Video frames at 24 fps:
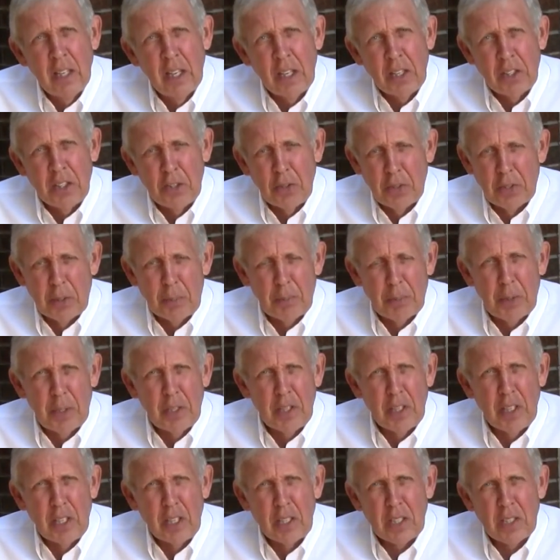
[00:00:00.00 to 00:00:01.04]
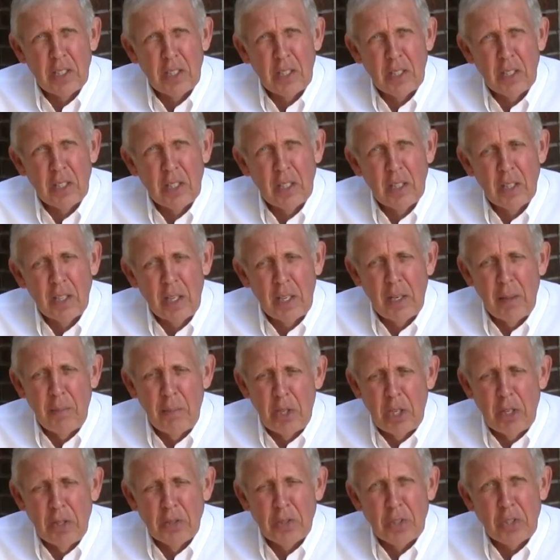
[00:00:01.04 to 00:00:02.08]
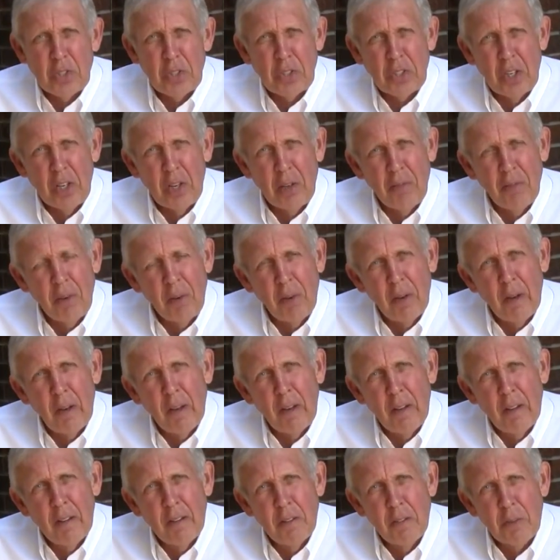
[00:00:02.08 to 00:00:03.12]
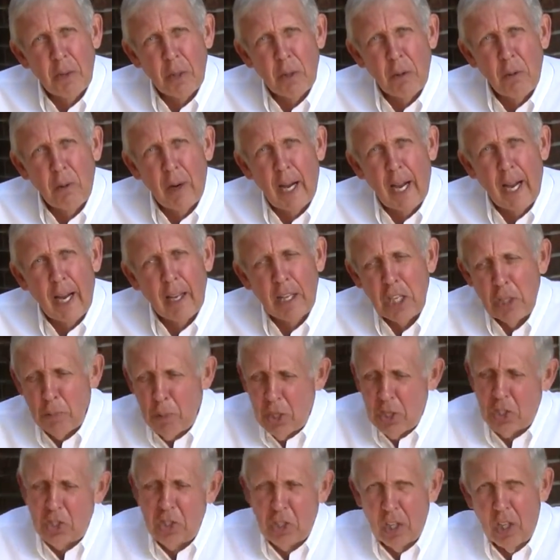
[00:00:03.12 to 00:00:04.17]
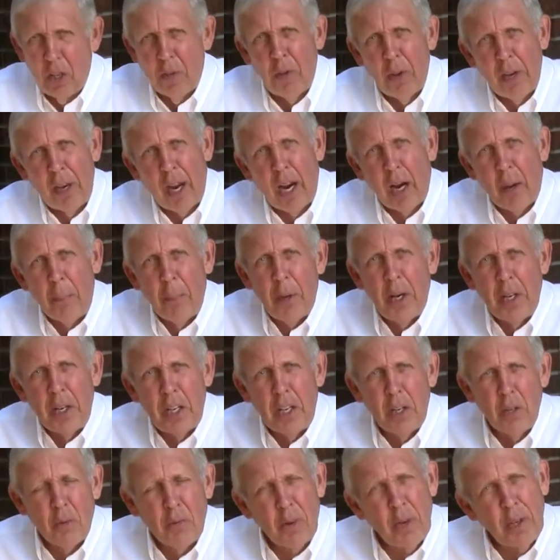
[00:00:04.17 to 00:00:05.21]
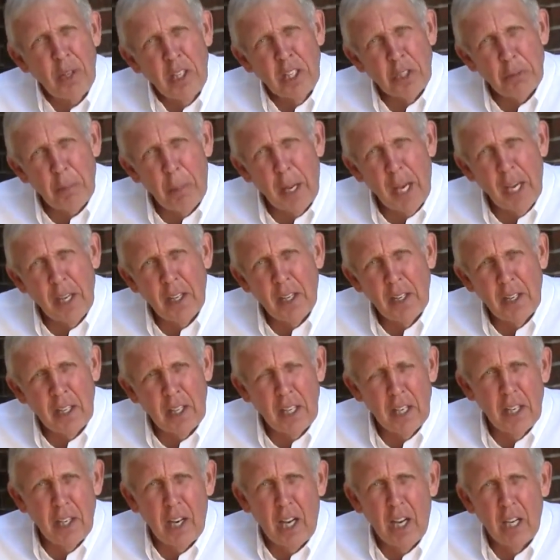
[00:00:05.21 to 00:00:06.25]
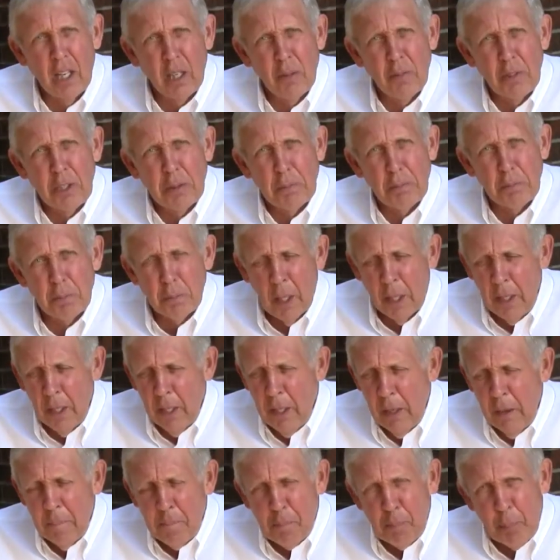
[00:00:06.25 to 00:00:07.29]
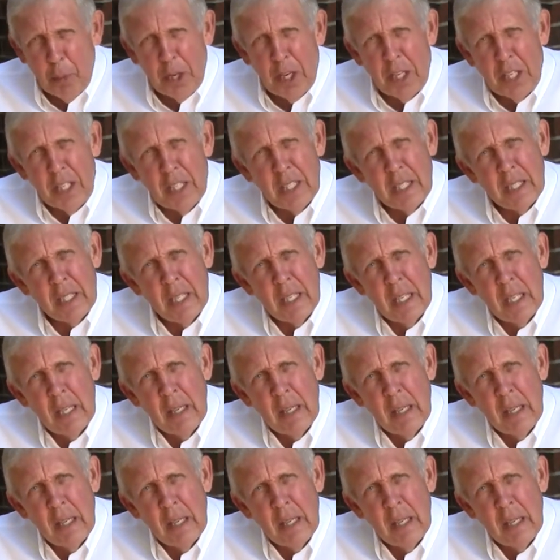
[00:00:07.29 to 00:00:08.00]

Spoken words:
and do some things. Let him use a shovel for a while. He's been shoveling our money over in his bank account and all of his buddies.